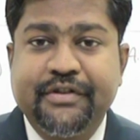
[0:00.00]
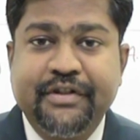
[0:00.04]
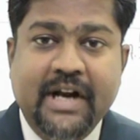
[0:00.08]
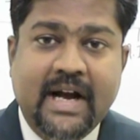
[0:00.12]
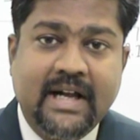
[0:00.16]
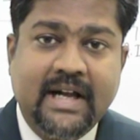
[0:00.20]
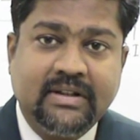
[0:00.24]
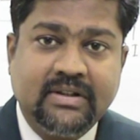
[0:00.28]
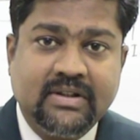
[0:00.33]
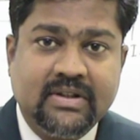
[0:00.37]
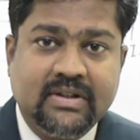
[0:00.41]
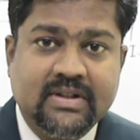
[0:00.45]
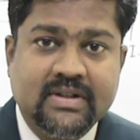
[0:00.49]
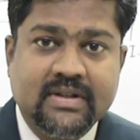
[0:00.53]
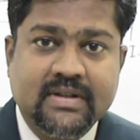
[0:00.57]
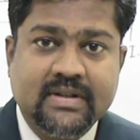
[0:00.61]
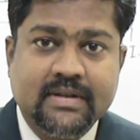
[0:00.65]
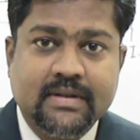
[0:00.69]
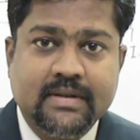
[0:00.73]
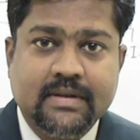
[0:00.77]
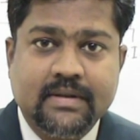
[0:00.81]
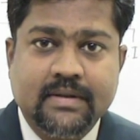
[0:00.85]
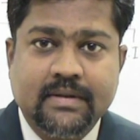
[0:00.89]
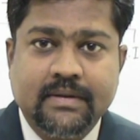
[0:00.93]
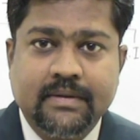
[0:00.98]

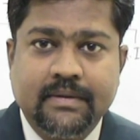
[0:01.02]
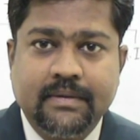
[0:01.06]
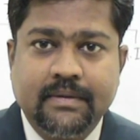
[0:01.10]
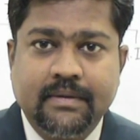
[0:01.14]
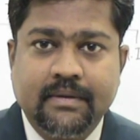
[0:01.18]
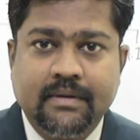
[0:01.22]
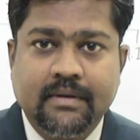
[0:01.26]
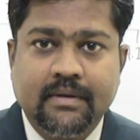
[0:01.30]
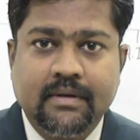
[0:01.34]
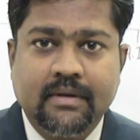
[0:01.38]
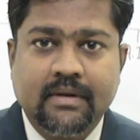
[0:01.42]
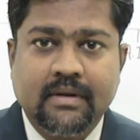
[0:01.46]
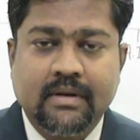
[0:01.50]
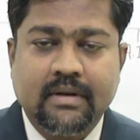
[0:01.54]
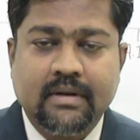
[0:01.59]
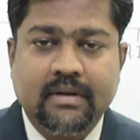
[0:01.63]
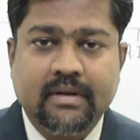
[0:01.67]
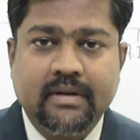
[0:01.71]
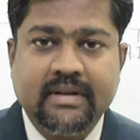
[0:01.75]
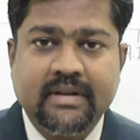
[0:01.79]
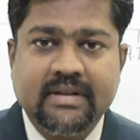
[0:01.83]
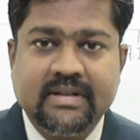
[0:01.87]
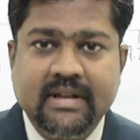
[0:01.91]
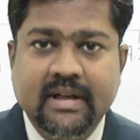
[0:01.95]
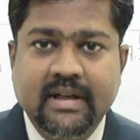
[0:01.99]
chance
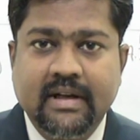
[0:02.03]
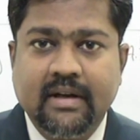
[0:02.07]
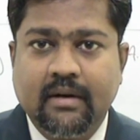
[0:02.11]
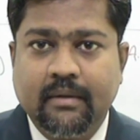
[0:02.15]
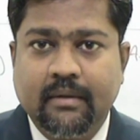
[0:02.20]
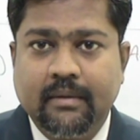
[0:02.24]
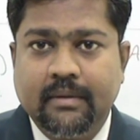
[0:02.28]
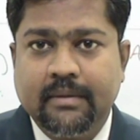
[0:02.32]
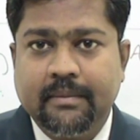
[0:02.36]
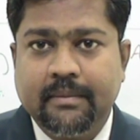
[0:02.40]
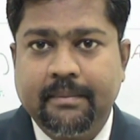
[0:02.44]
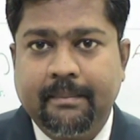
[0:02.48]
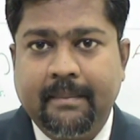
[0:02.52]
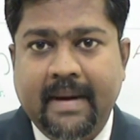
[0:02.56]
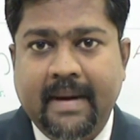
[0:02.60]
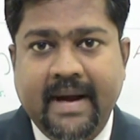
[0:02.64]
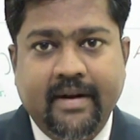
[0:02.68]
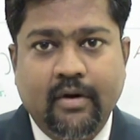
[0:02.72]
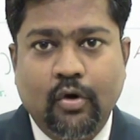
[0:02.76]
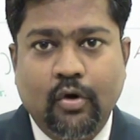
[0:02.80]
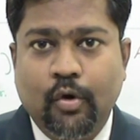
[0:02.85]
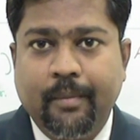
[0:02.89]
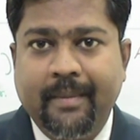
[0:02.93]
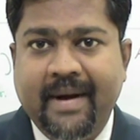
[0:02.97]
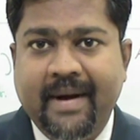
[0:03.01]
is their
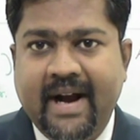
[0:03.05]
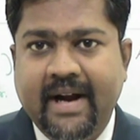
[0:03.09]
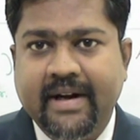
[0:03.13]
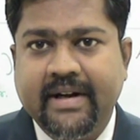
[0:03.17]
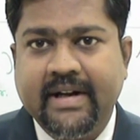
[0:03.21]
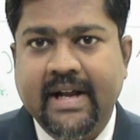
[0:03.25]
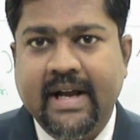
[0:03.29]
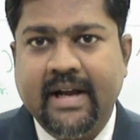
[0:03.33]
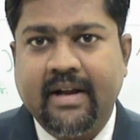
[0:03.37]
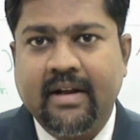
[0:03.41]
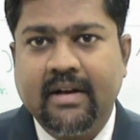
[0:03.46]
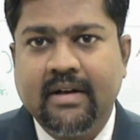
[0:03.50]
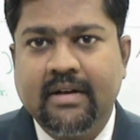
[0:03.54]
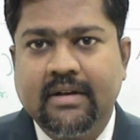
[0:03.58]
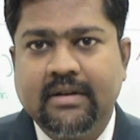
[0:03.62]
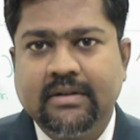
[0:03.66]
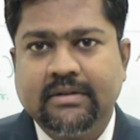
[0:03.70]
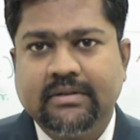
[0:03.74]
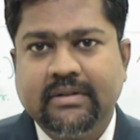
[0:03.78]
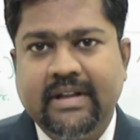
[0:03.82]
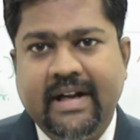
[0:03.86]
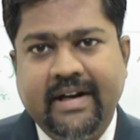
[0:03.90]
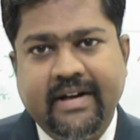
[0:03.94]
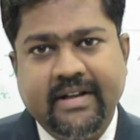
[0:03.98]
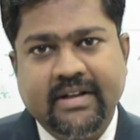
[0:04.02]
microbe attack,
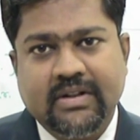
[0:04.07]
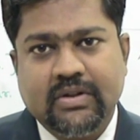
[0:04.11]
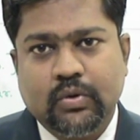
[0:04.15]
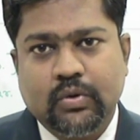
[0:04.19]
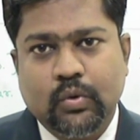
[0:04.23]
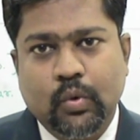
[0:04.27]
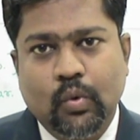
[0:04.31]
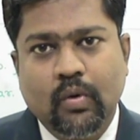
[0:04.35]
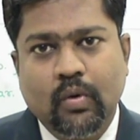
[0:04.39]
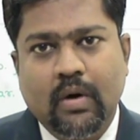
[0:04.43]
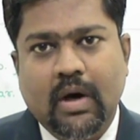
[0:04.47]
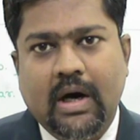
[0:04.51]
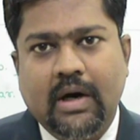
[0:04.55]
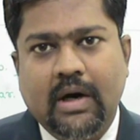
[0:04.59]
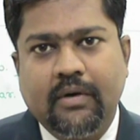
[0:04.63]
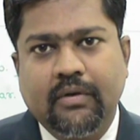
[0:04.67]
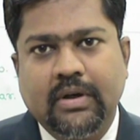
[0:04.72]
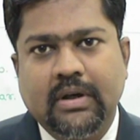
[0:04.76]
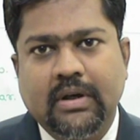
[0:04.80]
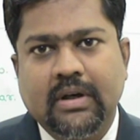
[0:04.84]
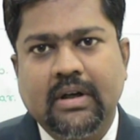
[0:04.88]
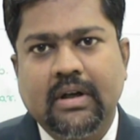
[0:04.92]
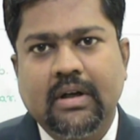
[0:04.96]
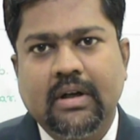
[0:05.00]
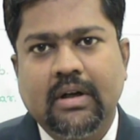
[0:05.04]
that is through
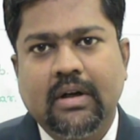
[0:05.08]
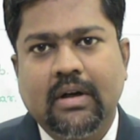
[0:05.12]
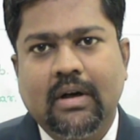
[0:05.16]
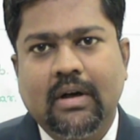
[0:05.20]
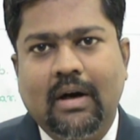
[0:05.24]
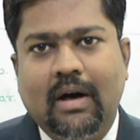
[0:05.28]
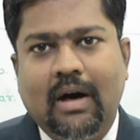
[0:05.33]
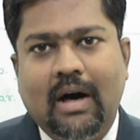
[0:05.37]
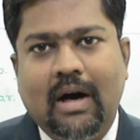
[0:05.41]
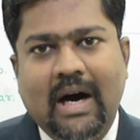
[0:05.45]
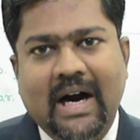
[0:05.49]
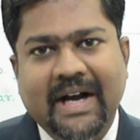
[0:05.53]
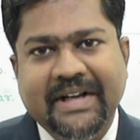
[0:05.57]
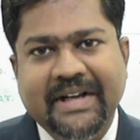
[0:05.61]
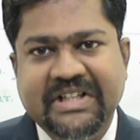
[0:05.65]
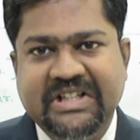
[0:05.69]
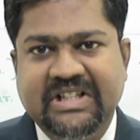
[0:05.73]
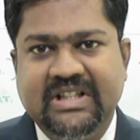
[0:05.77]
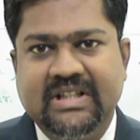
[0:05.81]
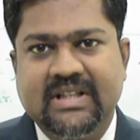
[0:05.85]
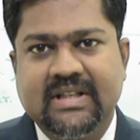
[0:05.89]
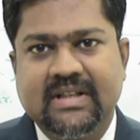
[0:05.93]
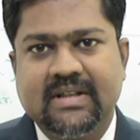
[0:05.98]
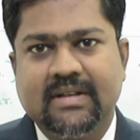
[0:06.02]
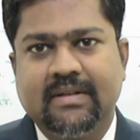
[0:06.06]
our
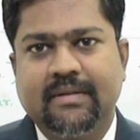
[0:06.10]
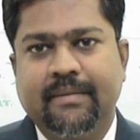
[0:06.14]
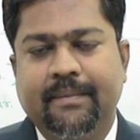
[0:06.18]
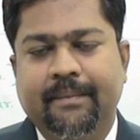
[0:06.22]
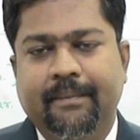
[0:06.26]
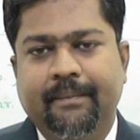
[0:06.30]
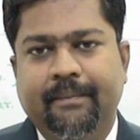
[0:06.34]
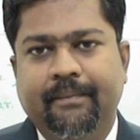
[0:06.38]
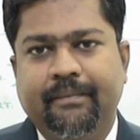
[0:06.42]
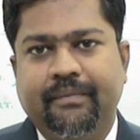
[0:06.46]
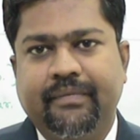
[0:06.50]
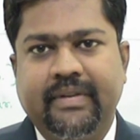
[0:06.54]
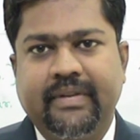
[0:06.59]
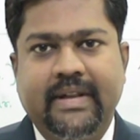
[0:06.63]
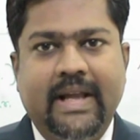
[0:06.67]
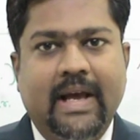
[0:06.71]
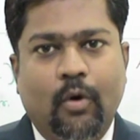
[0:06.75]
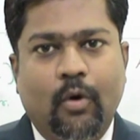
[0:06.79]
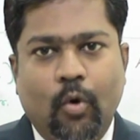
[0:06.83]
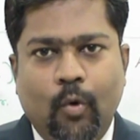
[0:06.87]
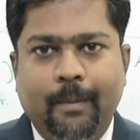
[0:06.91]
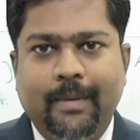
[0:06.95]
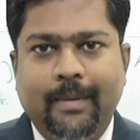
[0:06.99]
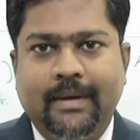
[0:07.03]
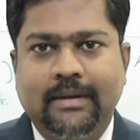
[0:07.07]
eyes. They
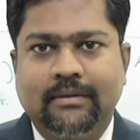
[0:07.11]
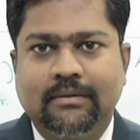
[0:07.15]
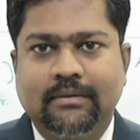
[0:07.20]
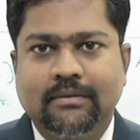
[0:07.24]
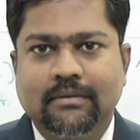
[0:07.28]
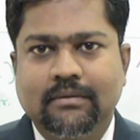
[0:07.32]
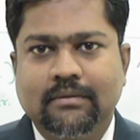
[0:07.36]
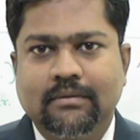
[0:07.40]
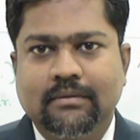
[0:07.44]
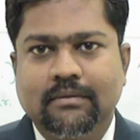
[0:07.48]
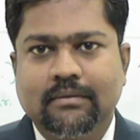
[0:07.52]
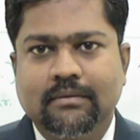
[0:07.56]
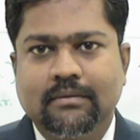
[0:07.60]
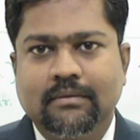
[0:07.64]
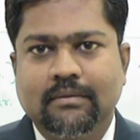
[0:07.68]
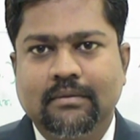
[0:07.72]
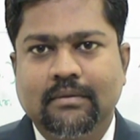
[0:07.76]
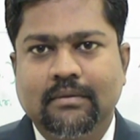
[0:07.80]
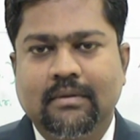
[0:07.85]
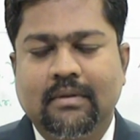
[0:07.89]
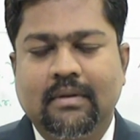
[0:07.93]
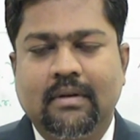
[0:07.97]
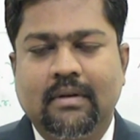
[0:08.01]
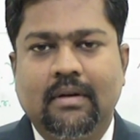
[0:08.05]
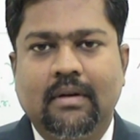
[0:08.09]
are open,
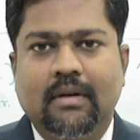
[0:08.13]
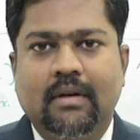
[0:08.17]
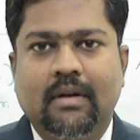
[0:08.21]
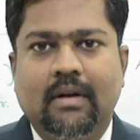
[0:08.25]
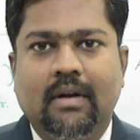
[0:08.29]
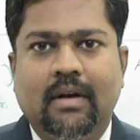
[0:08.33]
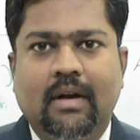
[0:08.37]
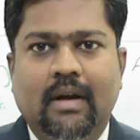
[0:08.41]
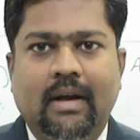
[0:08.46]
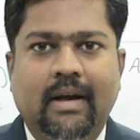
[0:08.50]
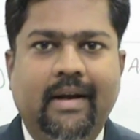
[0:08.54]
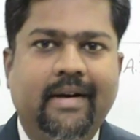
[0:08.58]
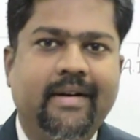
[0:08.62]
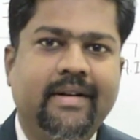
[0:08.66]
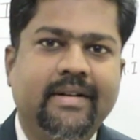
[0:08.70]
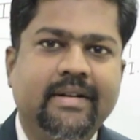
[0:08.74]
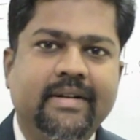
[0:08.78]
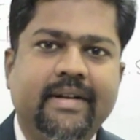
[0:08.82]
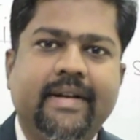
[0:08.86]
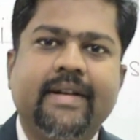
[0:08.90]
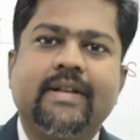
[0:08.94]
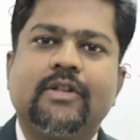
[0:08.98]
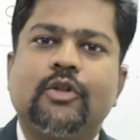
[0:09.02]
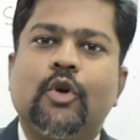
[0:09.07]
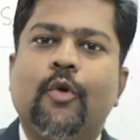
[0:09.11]
and
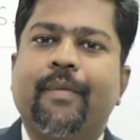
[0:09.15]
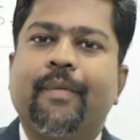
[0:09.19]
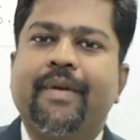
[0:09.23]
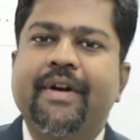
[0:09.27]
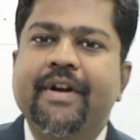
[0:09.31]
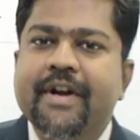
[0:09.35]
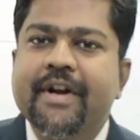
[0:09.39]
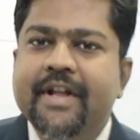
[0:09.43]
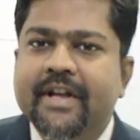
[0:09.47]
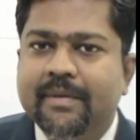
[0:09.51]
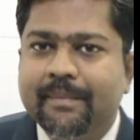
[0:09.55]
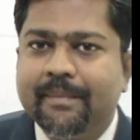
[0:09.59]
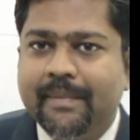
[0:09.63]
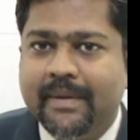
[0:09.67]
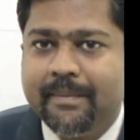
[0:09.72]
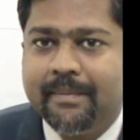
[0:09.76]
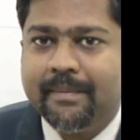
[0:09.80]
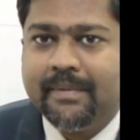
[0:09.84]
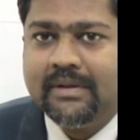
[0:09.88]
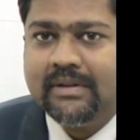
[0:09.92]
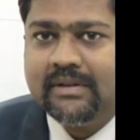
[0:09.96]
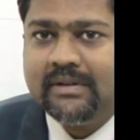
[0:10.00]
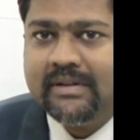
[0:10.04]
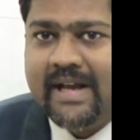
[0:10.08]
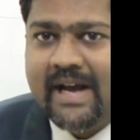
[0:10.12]
in case of Indian
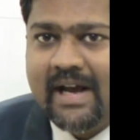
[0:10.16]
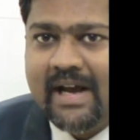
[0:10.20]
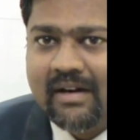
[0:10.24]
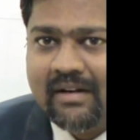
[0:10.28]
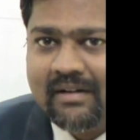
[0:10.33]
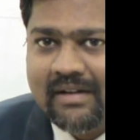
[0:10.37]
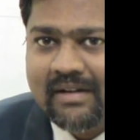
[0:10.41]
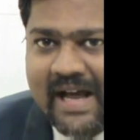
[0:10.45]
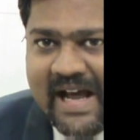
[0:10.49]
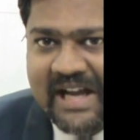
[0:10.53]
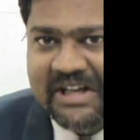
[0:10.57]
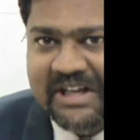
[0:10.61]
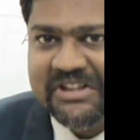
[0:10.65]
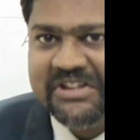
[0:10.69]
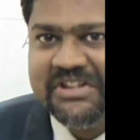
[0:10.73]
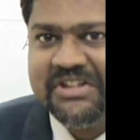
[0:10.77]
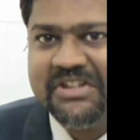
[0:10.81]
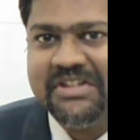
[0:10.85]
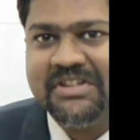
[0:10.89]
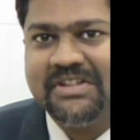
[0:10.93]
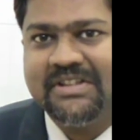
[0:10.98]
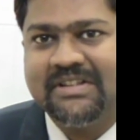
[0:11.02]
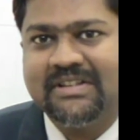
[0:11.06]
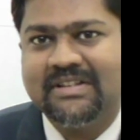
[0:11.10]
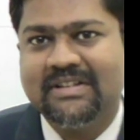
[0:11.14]
people they are
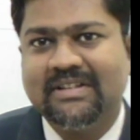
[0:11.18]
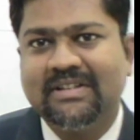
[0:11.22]
large.